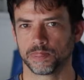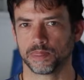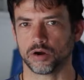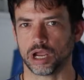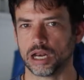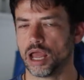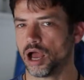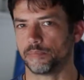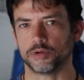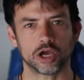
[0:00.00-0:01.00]
All right?
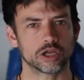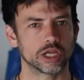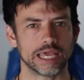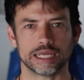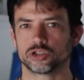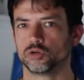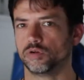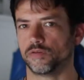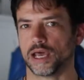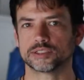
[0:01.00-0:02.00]
I'm not going to get too
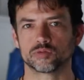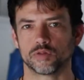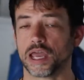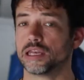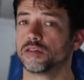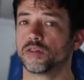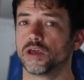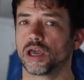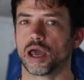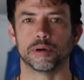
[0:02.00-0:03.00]
advanced with
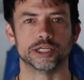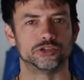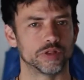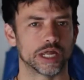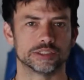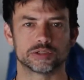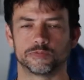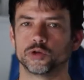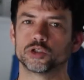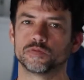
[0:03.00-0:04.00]
anything. I might do that in some
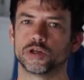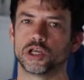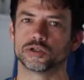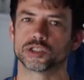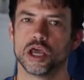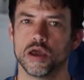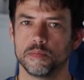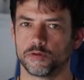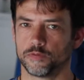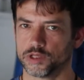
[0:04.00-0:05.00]
future videos,
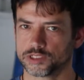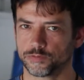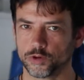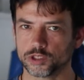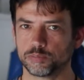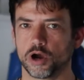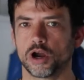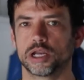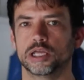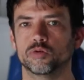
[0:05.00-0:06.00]
but for this first
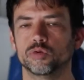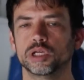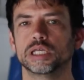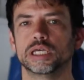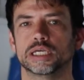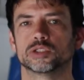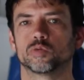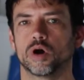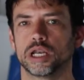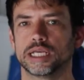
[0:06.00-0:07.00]
part, it really is
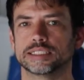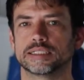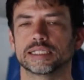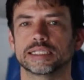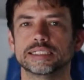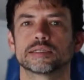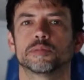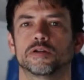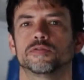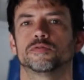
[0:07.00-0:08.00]
what is the least
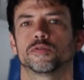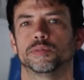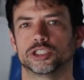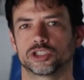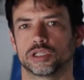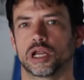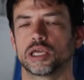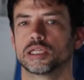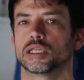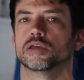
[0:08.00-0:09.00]
amount of information that I
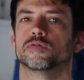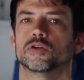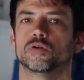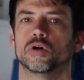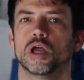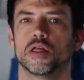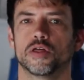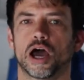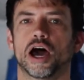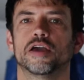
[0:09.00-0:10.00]
can give you
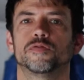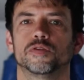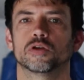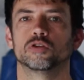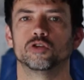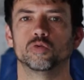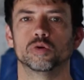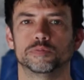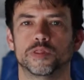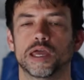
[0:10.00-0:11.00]
that I feel you
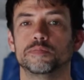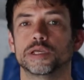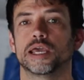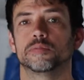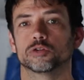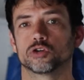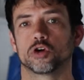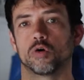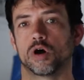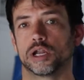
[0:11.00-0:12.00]
will then be able to
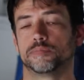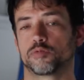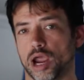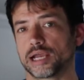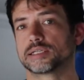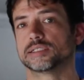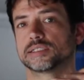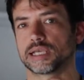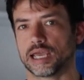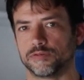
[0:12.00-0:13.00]
go on and
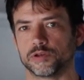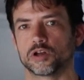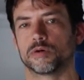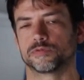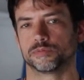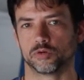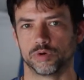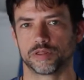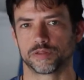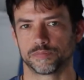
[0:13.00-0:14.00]
practice and feel comfortable
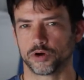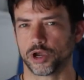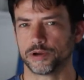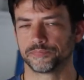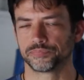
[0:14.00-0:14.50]
with, okay?